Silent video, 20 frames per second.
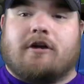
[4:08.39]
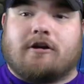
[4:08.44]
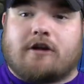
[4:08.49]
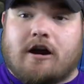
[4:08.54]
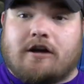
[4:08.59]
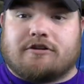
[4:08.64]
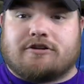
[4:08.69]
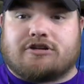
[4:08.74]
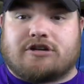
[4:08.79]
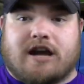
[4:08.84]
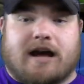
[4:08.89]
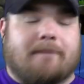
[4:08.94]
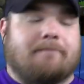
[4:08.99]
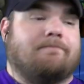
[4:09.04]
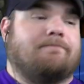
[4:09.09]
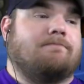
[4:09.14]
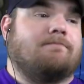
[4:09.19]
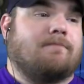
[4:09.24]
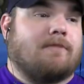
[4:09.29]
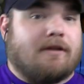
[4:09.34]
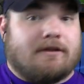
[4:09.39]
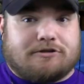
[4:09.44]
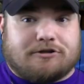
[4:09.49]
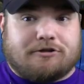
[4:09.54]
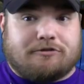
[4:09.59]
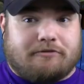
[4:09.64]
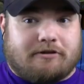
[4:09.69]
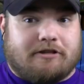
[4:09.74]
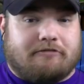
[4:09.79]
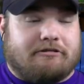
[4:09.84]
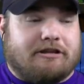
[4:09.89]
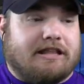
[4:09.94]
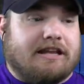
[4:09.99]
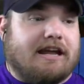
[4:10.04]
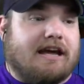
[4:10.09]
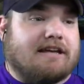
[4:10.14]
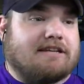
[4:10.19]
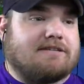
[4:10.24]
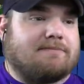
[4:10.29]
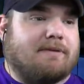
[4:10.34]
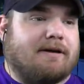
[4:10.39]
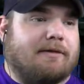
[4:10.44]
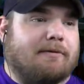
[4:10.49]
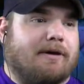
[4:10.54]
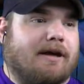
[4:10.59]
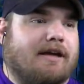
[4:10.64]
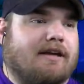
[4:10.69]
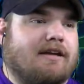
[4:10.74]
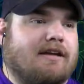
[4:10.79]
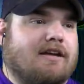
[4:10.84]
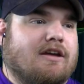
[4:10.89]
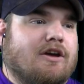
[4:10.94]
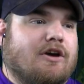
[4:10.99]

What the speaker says: A garden shop, which is really nice, by the way.